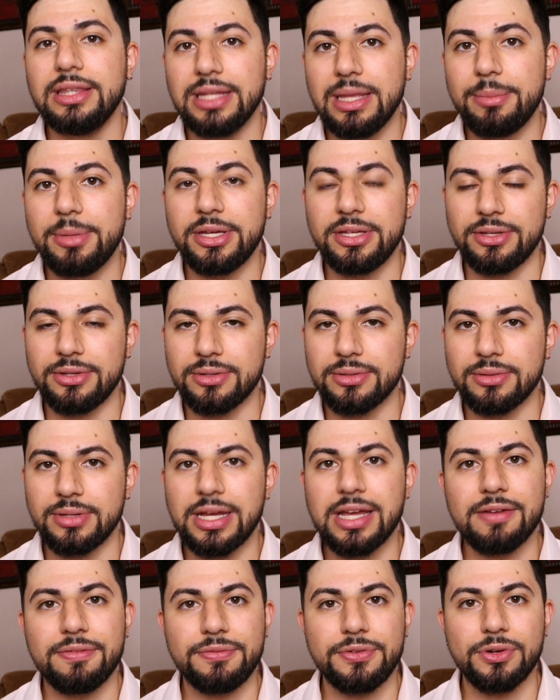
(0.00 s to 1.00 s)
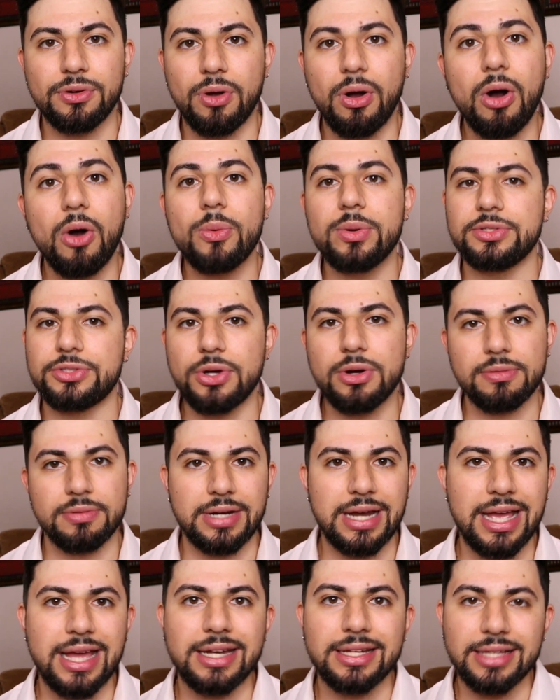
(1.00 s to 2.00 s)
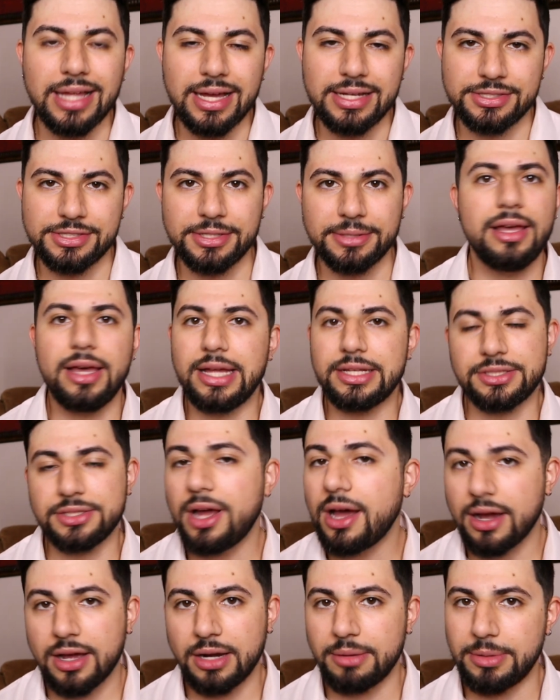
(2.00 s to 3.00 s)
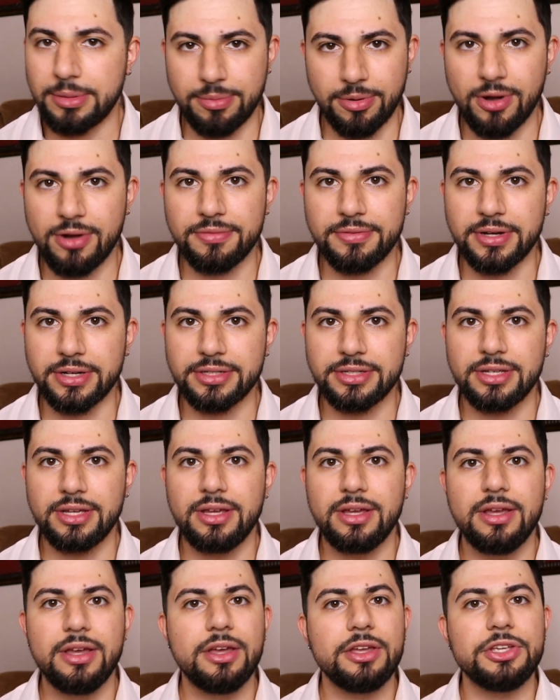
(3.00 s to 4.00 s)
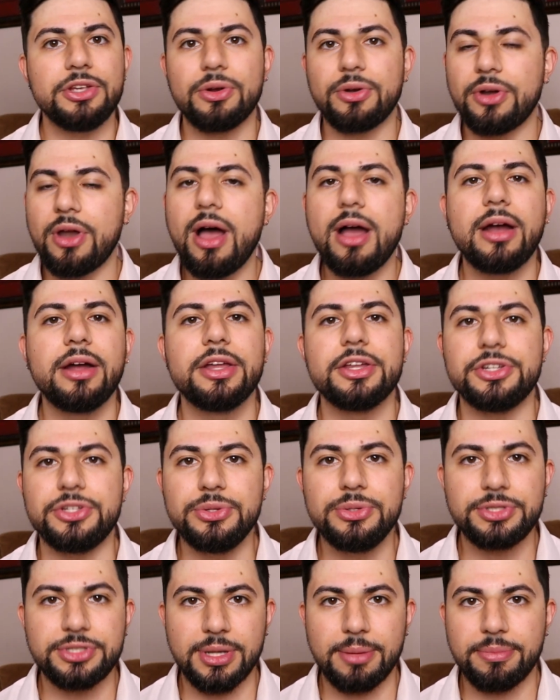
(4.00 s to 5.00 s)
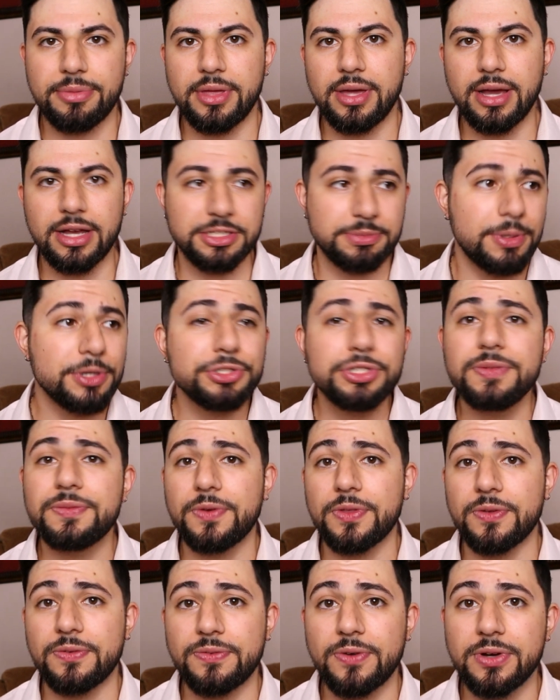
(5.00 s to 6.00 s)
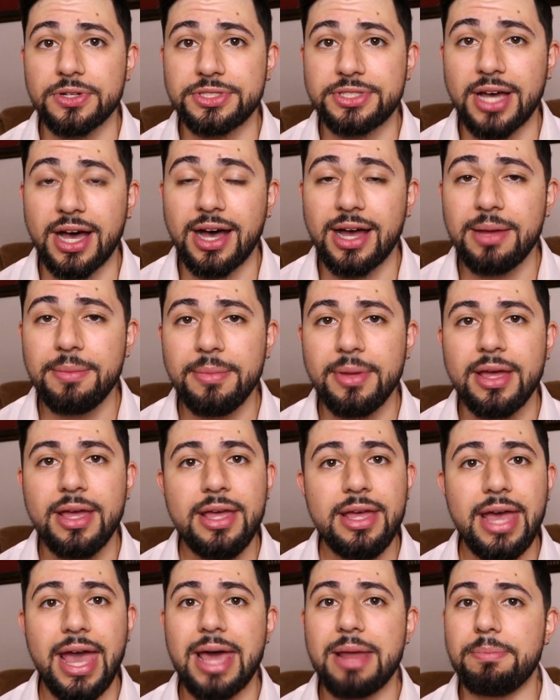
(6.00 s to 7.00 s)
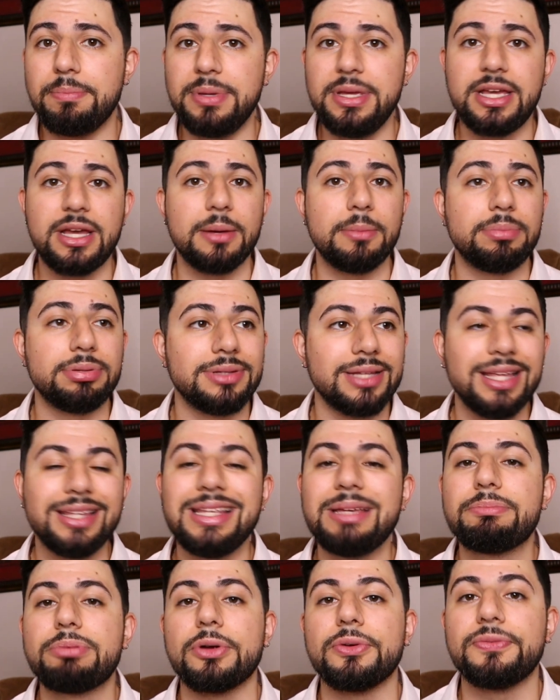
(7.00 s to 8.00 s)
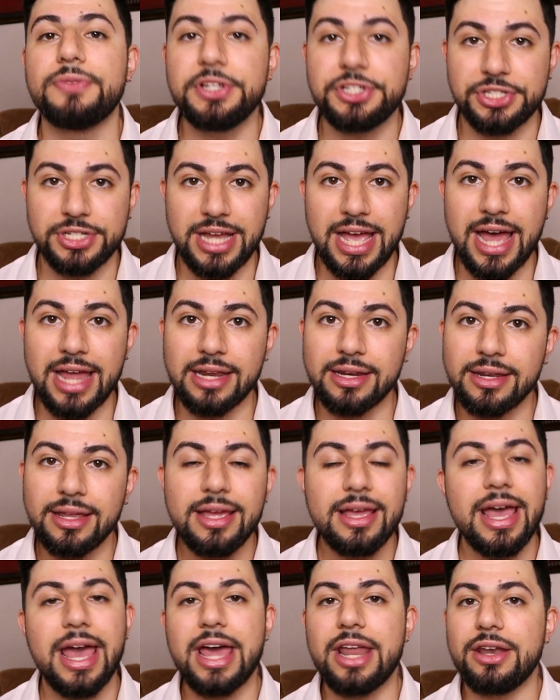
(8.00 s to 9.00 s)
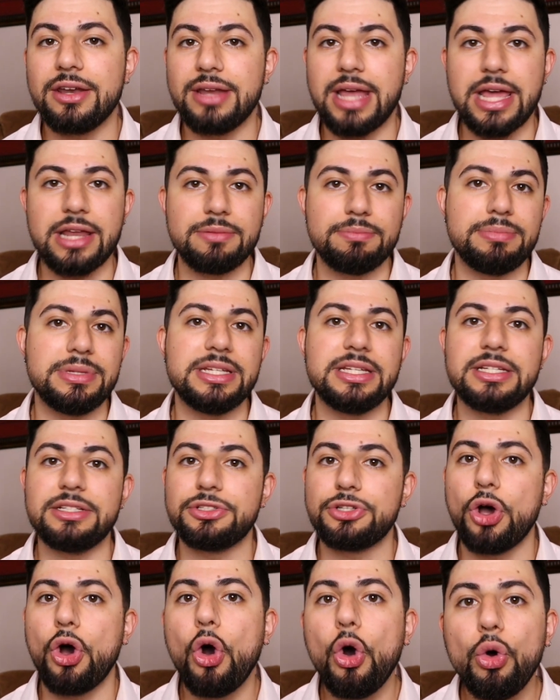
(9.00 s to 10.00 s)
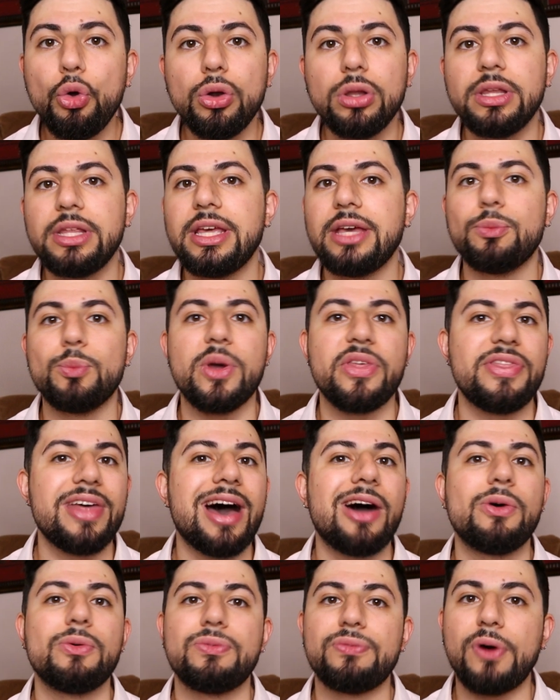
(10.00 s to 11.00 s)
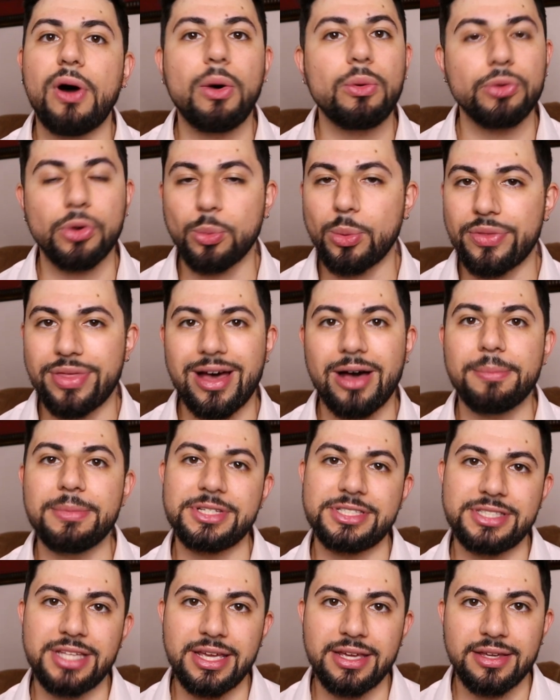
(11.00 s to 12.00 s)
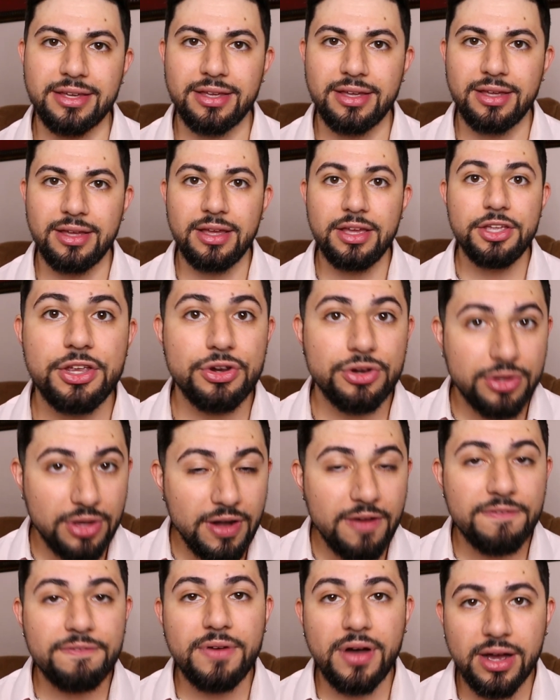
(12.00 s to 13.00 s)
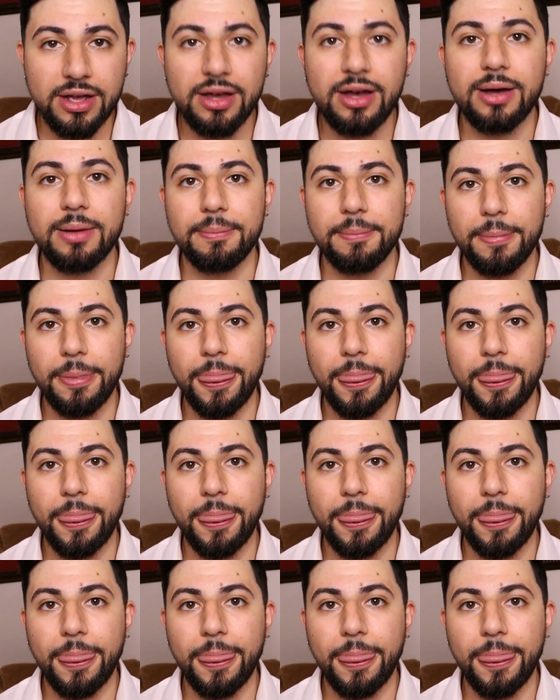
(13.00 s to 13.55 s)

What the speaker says: limit you if you're always overanalyzing. It's not gonna be perfect. You're not gonna do something, especially for the first time, and be completely proficient at it and be totally without fault or without mistake. You're gonna fuck up.